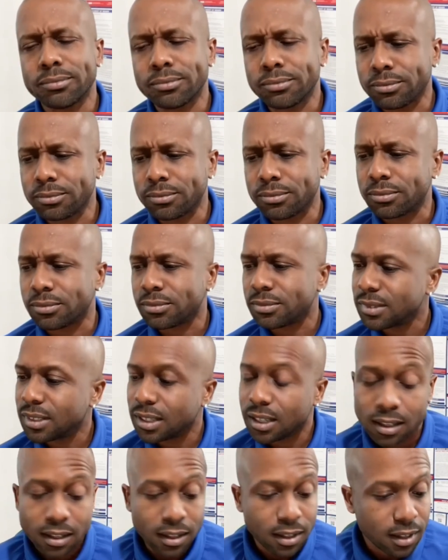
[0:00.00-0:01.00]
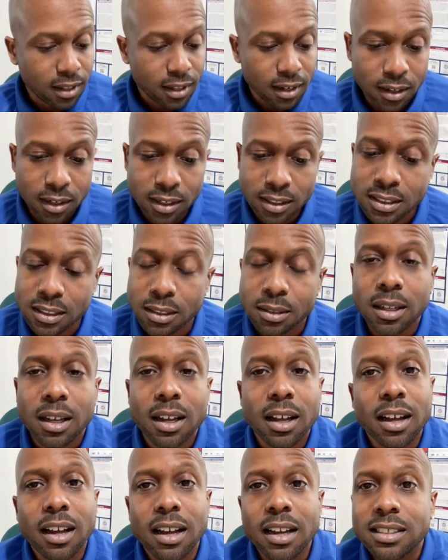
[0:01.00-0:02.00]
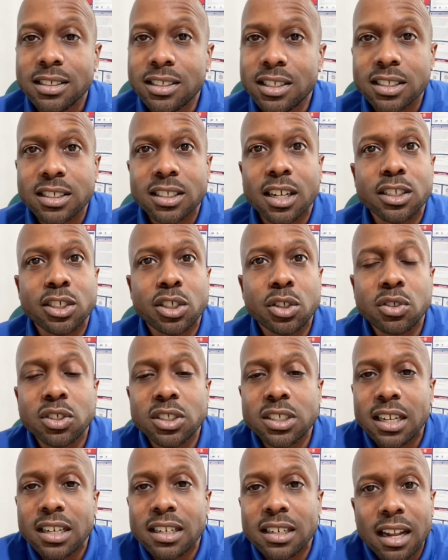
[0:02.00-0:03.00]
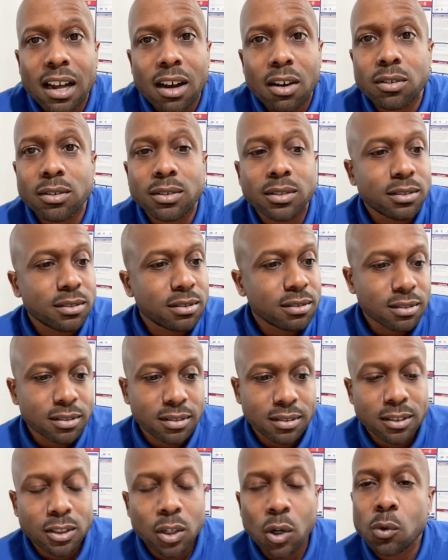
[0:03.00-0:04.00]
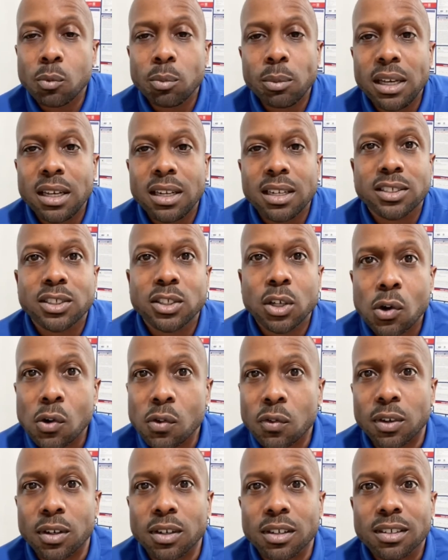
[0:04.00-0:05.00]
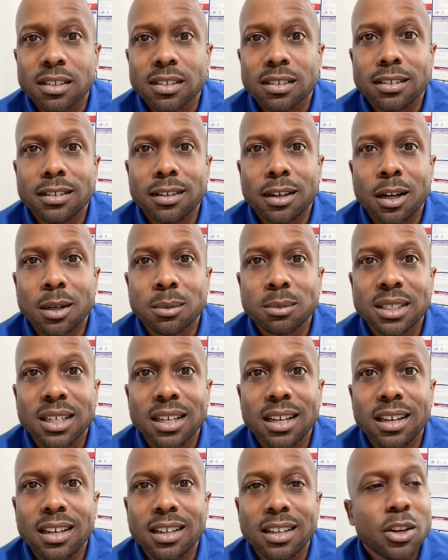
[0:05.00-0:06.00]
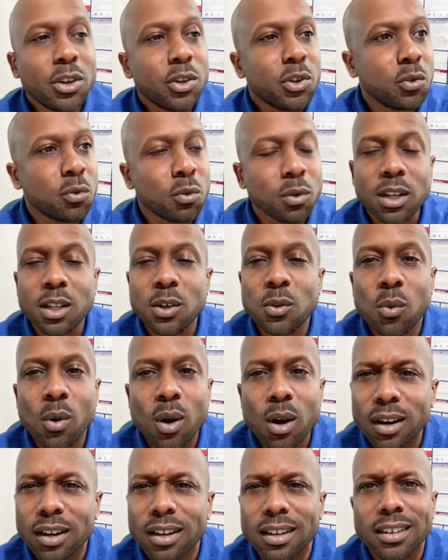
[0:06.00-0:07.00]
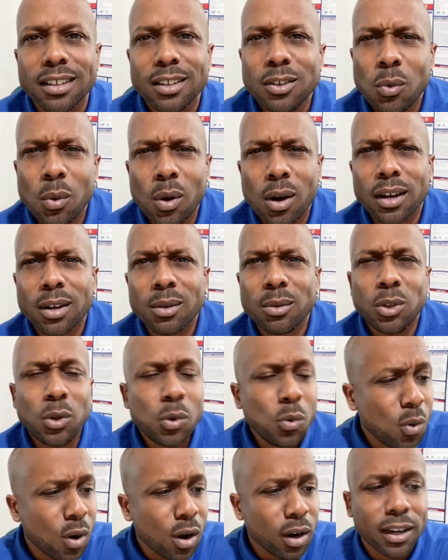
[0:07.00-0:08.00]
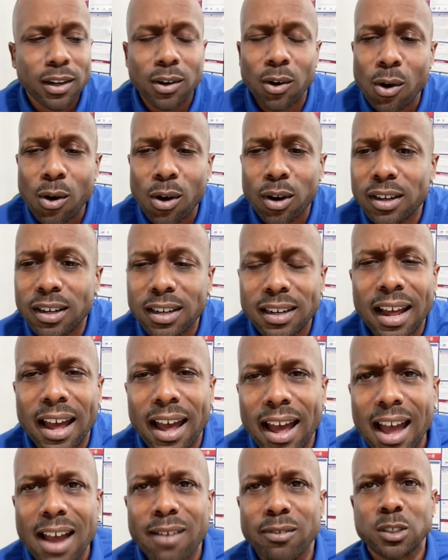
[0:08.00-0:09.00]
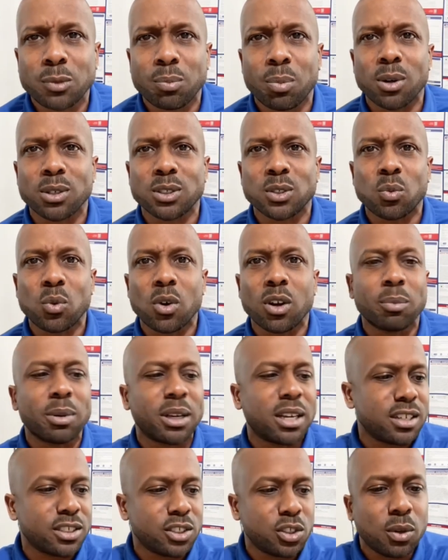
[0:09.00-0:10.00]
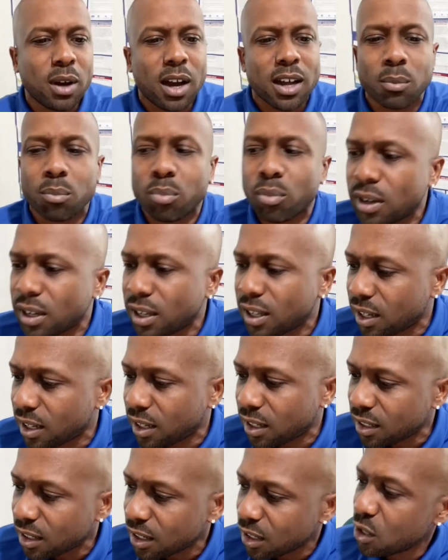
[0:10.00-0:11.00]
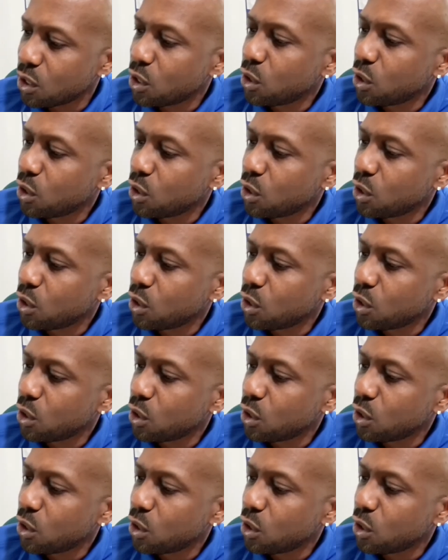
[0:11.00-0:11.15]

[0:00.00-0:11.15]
Mm. Listen, just because you sitting out don't mean it's over. You know what I'm saying? You really working. You working. You working harder than the average person work because you got to bring it in.